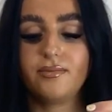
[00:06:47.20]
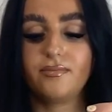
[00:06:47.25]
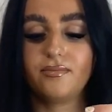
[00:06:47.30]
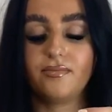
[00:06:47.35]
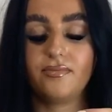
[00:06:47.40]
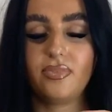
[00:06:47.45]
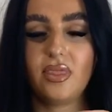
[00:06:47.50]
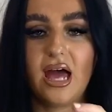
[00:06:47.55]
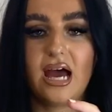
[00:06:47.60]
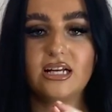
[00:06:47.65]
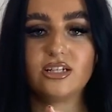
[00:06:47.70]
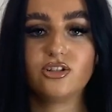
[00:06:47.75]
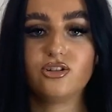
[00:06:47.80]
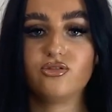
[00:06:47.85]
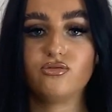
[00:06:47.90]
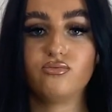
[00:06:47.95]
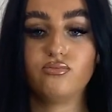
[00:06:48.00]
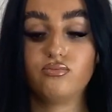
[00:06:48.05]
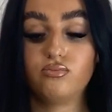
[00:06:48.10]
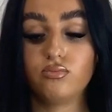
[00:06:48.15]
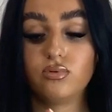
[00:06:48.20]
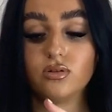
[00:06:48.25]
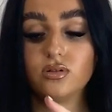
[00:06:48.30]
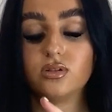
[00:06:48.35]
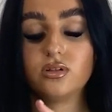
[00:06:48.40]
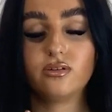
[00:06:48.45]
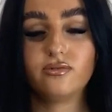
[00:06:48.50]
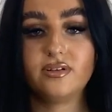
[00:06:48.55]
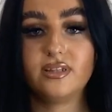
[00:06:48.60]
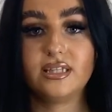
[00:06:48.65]
um I just was
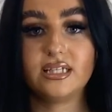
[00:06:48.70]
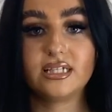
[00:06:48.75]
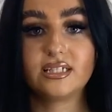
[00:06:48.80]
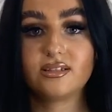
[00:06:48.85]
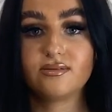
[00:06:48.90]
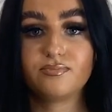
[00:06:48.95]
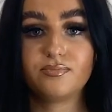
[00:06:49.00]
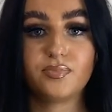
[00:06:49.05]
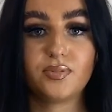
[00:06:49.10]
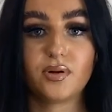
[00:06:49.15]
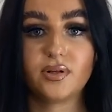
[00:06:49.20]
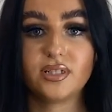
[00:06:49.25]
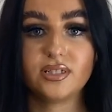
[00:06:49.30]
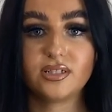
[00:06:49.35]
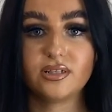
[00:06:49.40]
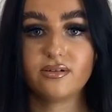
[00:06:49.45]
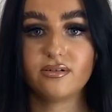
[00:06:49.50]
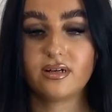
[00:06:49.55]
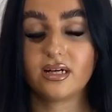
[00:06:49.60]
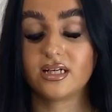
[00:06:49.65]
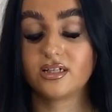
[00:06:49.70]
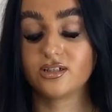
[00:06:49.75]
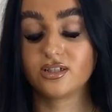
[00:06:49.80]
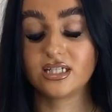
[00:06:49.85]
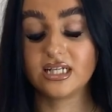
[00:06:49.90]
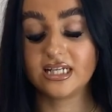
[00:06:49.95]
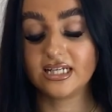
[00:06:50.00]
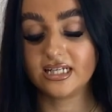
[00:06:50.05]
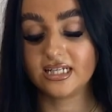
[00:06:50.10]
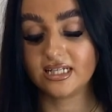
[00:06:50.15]
loving this bodysuit and I just
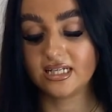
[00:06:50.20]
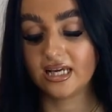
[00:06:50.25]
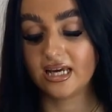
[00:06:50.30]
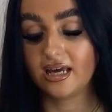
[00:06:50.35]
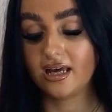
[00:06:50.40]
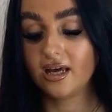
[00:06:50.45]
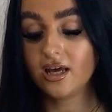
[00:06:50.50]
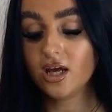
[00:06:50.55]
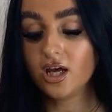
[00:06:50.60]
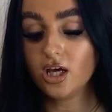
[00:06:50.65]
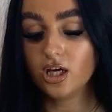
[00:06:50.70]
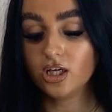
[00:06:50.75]
needed it